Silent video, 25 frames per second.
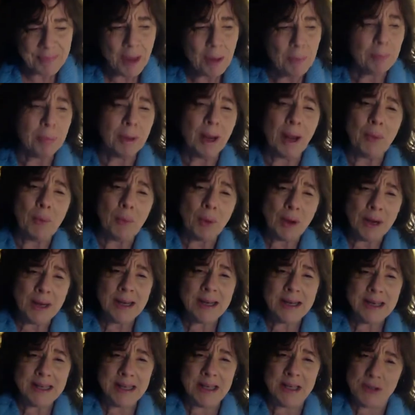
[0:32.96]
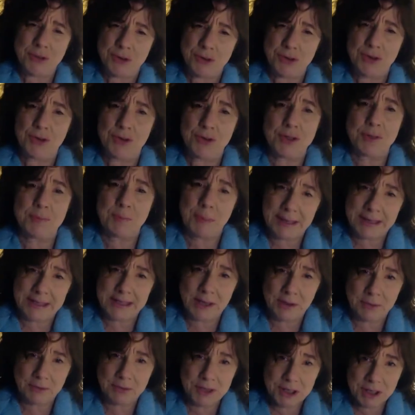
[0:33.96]
But I wanted to introduce
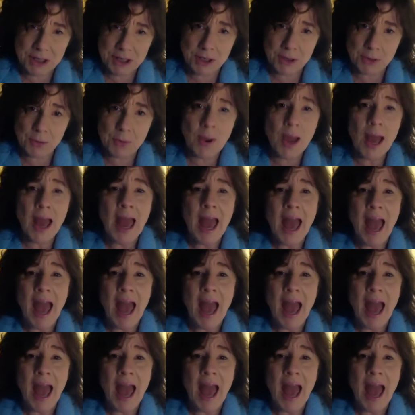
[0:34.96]
myself to you,